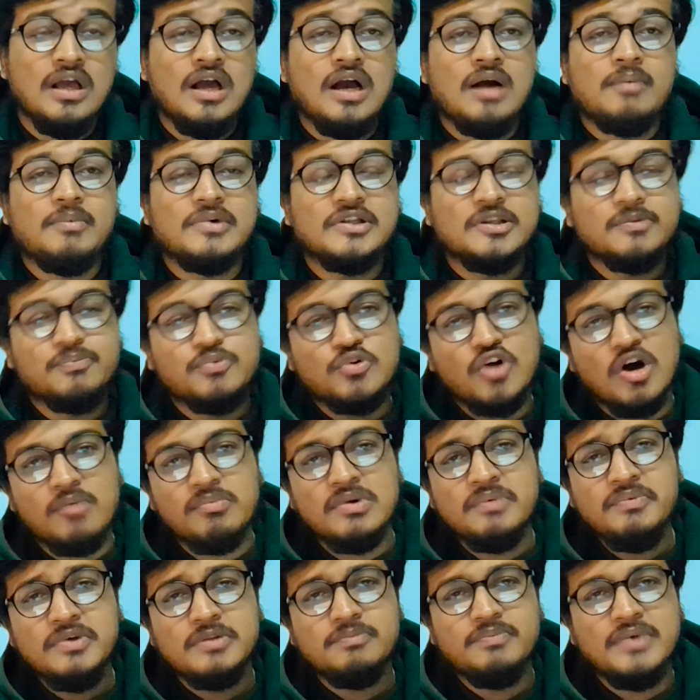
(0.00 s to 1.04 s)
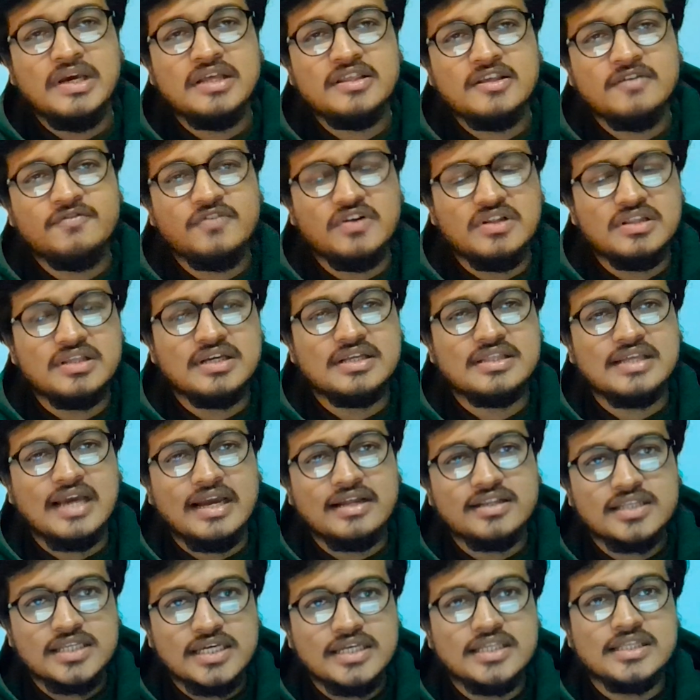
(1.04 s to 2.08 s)
But the problem with BSc Forensic
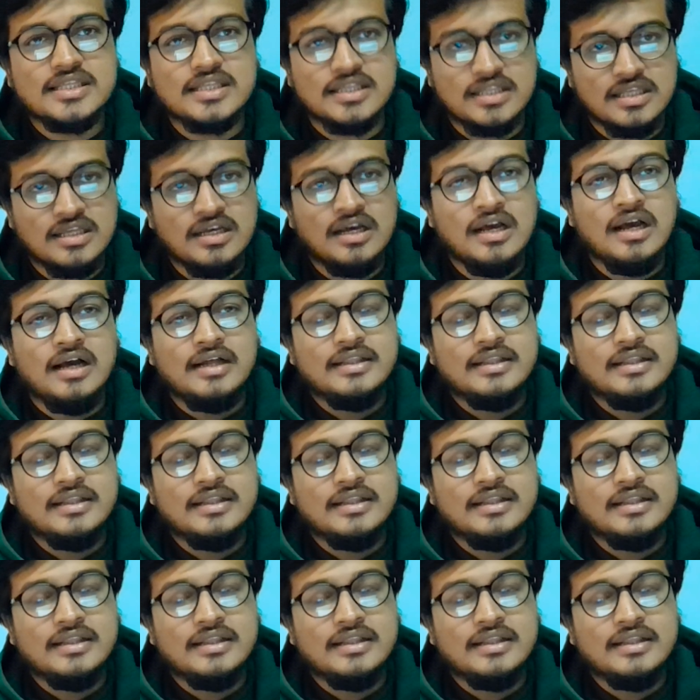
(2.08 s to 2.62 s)
Science is